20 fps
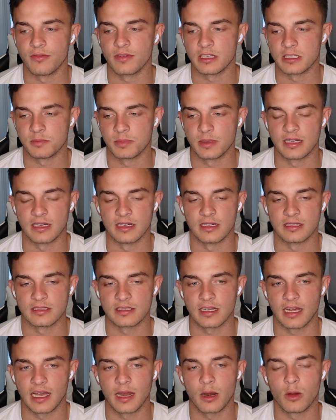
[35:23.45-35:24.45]
It's because
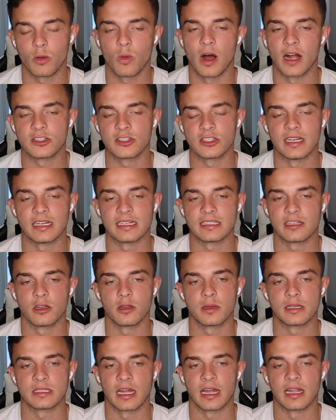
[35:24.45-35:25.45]
I don't watch it necessarily
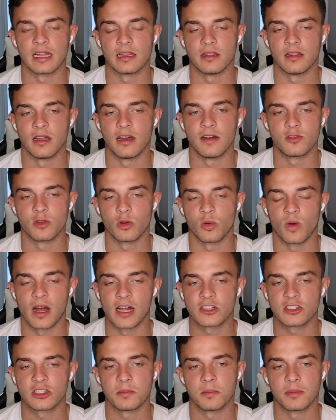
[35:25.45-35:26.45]
because I love to
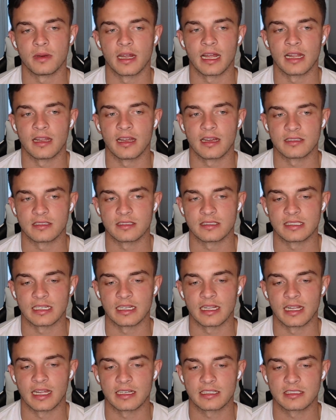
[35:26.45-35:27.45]
watch it, but I like to see
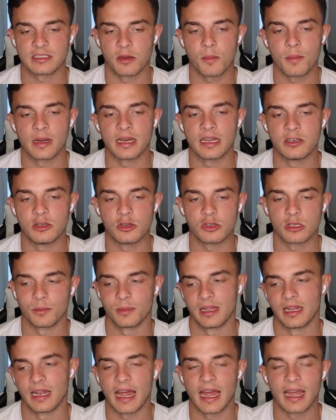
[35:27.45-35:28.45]
like somebody do
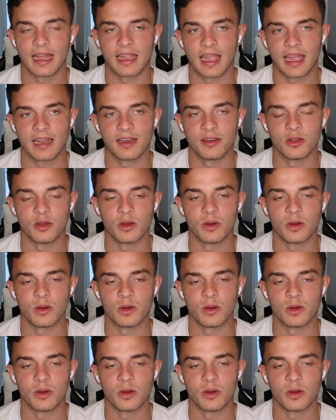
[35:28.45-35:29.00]
something that I can't do.